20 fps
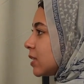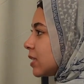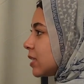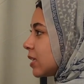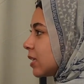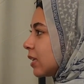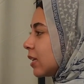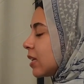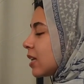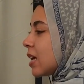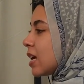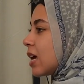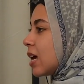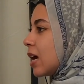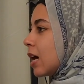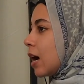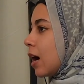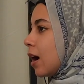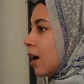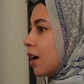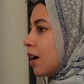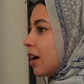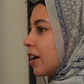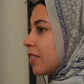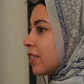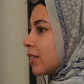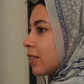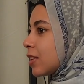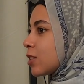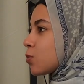deen, I
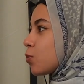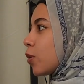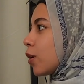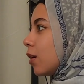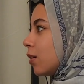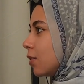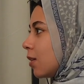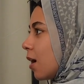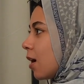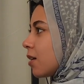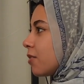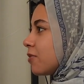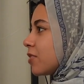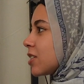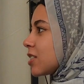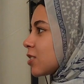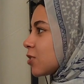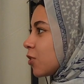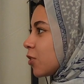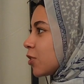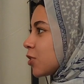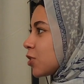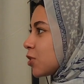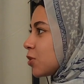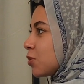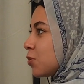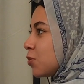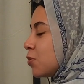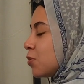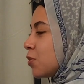think that's where a lot of us start
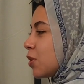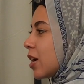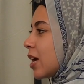to